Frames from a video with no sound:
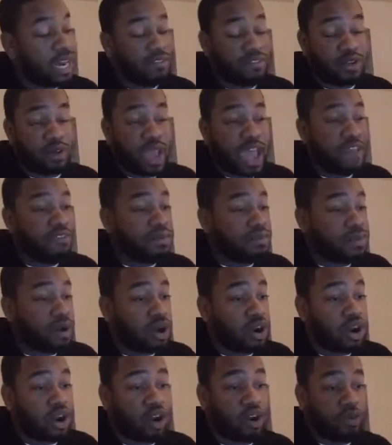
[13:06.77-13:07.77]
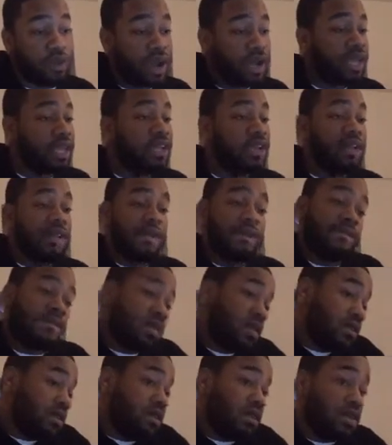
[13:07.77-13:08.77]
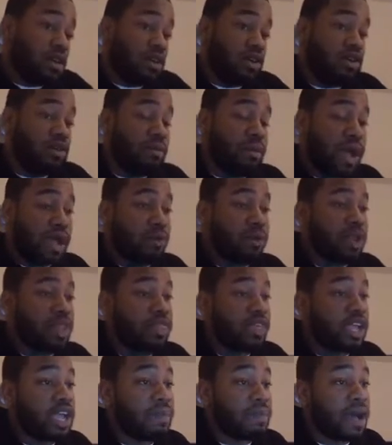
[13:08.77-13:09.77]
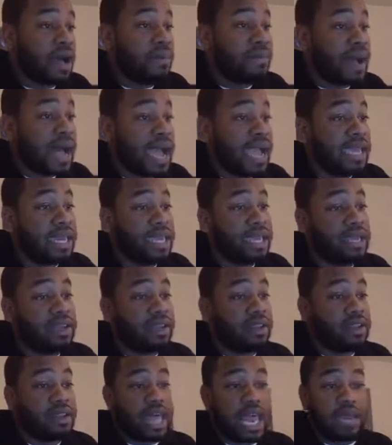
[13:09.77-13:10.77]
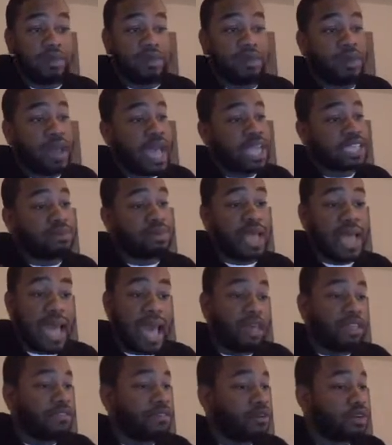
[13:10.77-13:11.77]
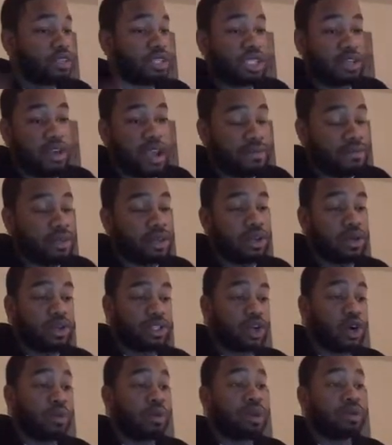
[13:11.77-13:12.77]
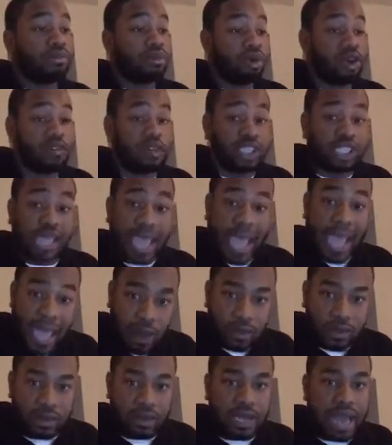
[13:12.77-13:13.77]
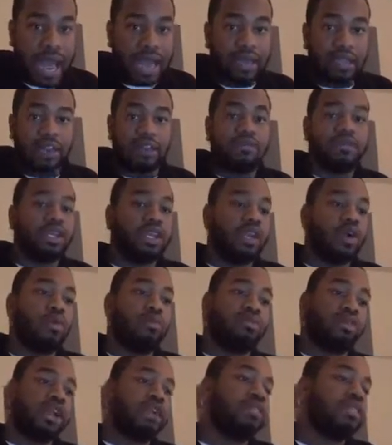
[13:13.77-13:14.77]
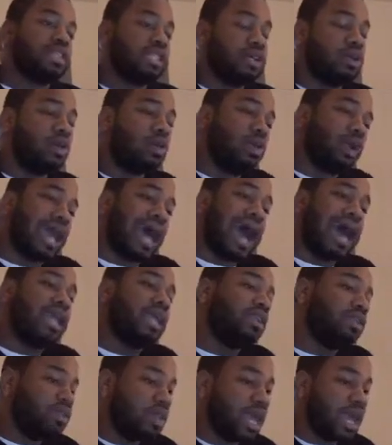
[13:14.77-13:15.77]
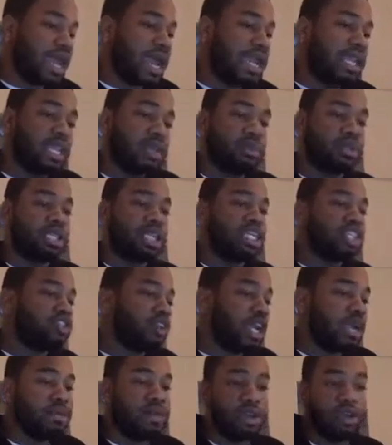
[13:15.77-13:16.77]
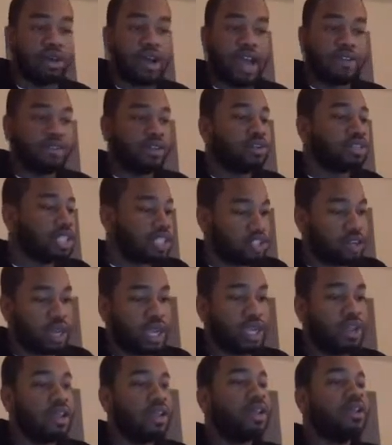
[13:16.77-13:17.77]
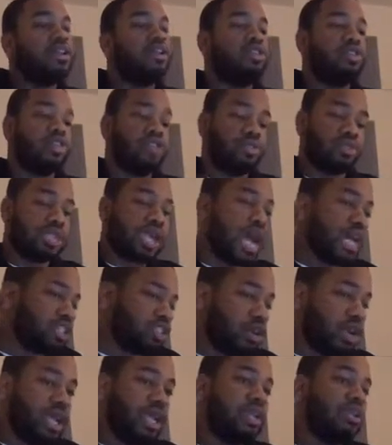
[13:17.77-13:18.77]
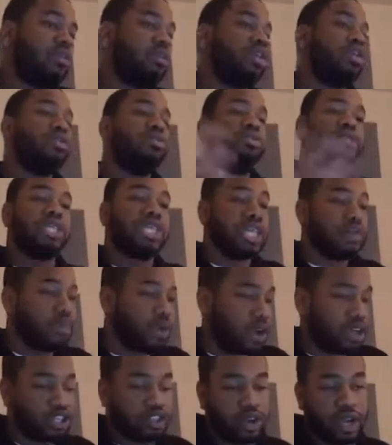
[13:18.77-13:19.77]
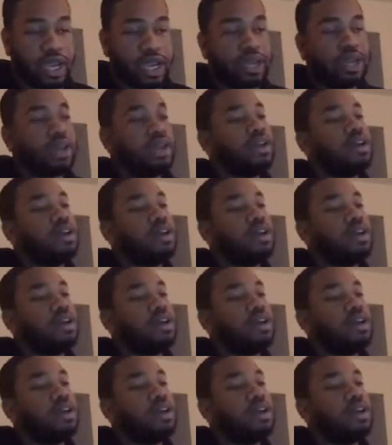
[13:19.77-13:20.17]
If you haven't bought it already, you might want to think about buying it. A lot of people ask me how. The first thing you have to do is open a brokerage account. I did a video previously on how to do that. I did it with E-Trade, but you don't have to use E-Trade. You can use Scott Trade. You can use TD Ameritrade.